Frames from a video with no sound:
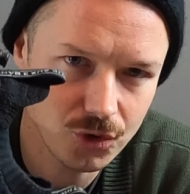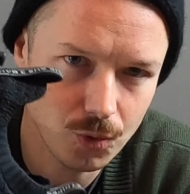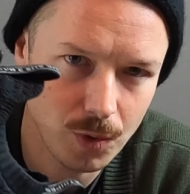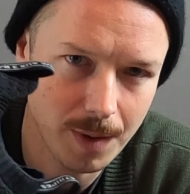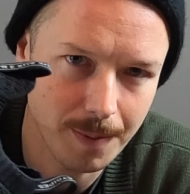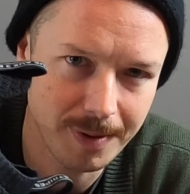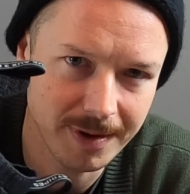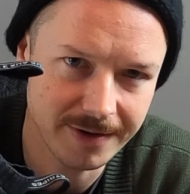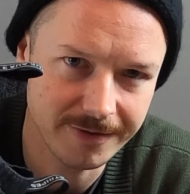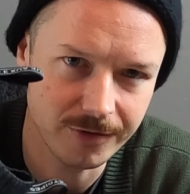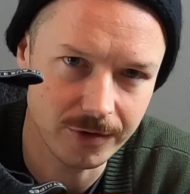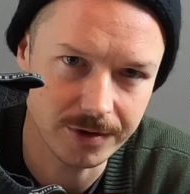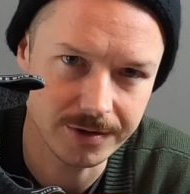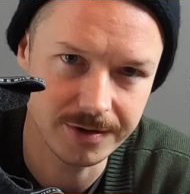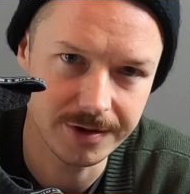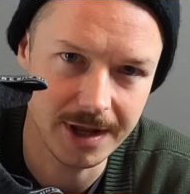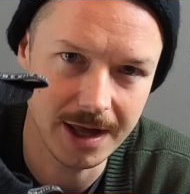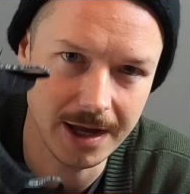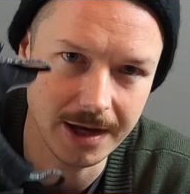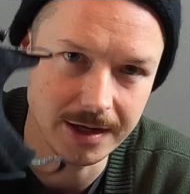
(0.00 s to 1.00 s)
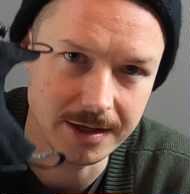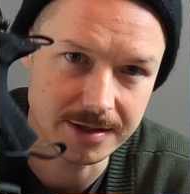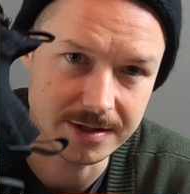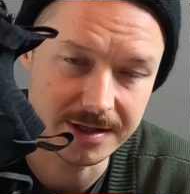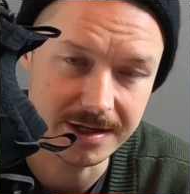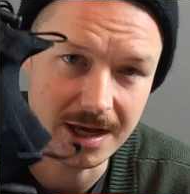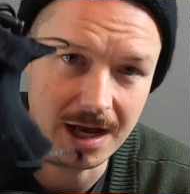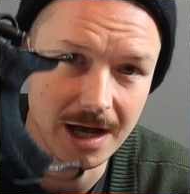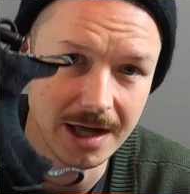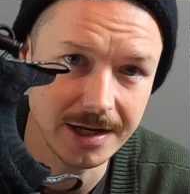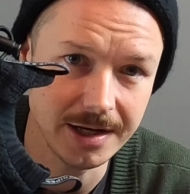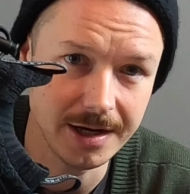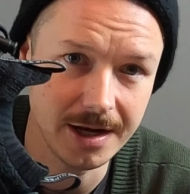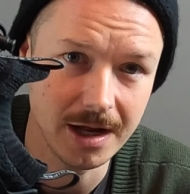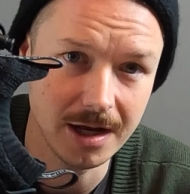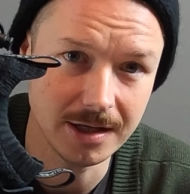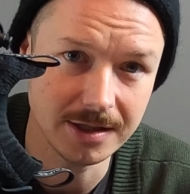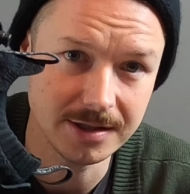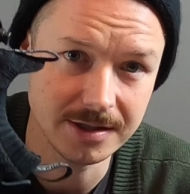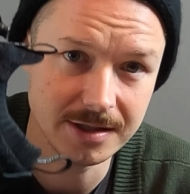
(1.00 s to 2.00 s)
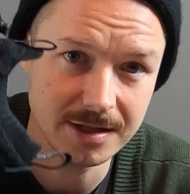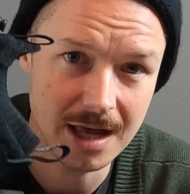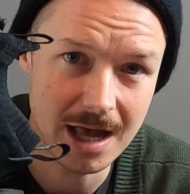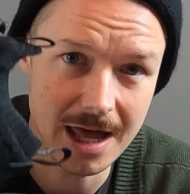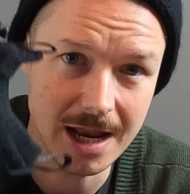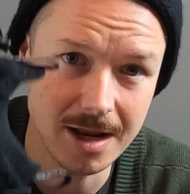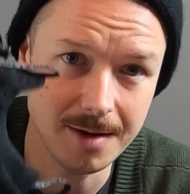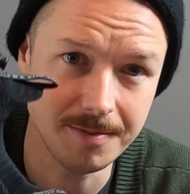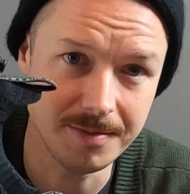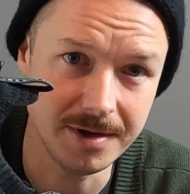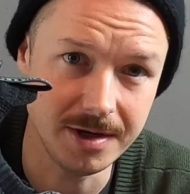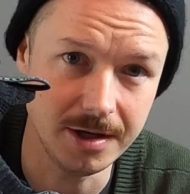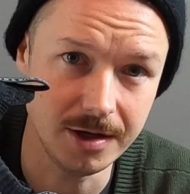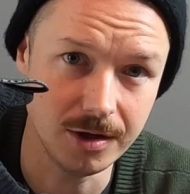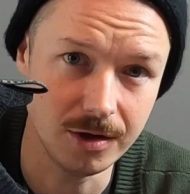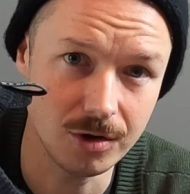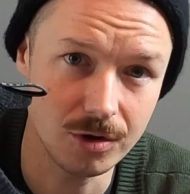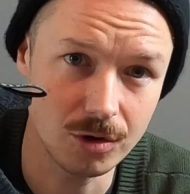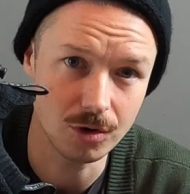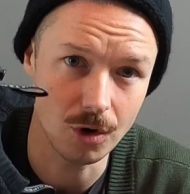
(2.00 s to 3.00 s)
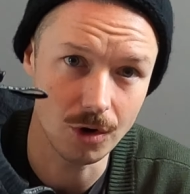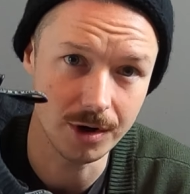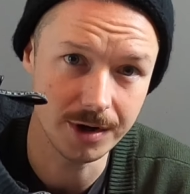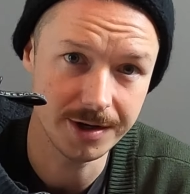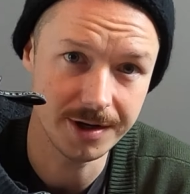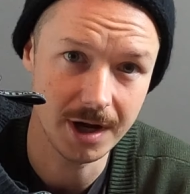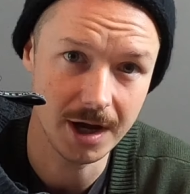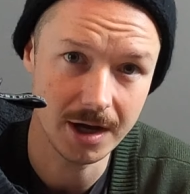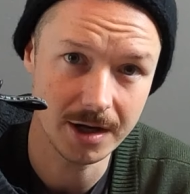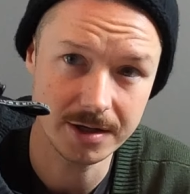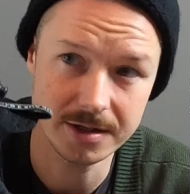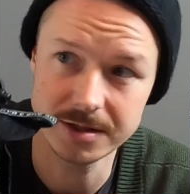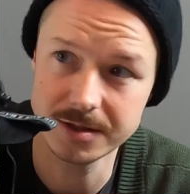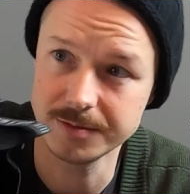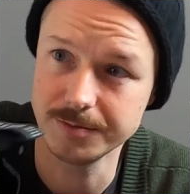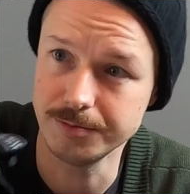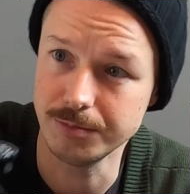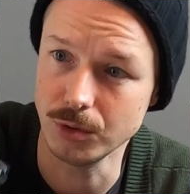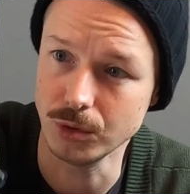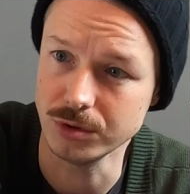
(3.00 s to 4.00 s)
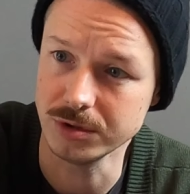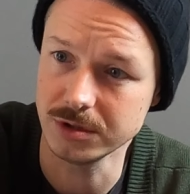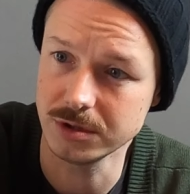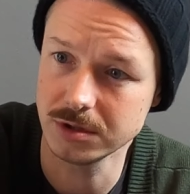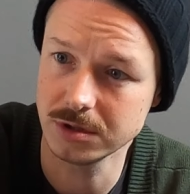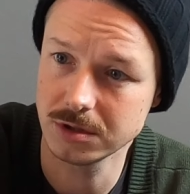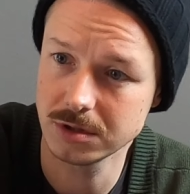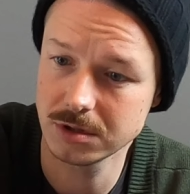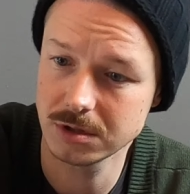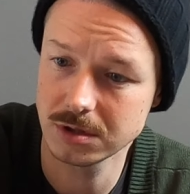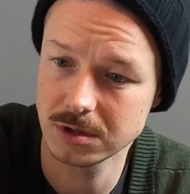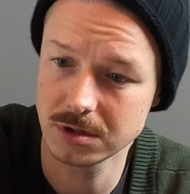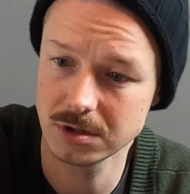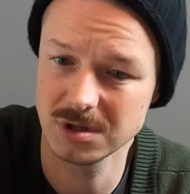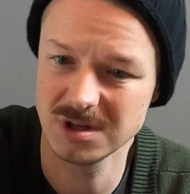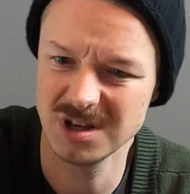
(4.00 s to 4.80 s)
shoe we picked for today is the Adidas NMD Gore-Tex Boost.